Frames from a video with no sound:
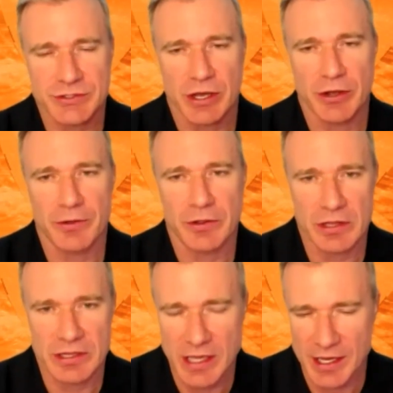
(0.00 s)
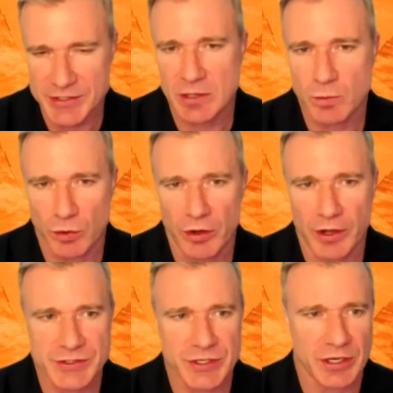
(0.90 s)
So yes, it
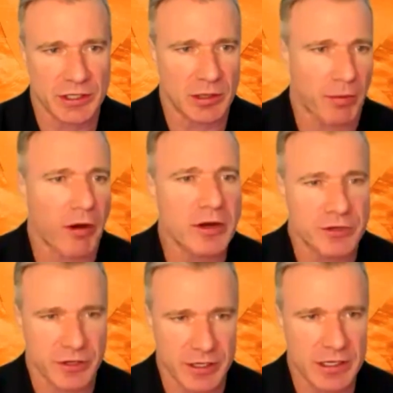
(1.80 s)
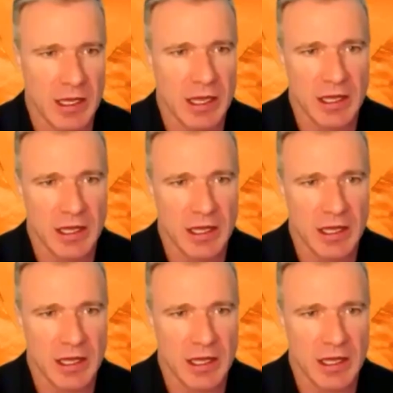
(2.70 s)
works in a laboratory.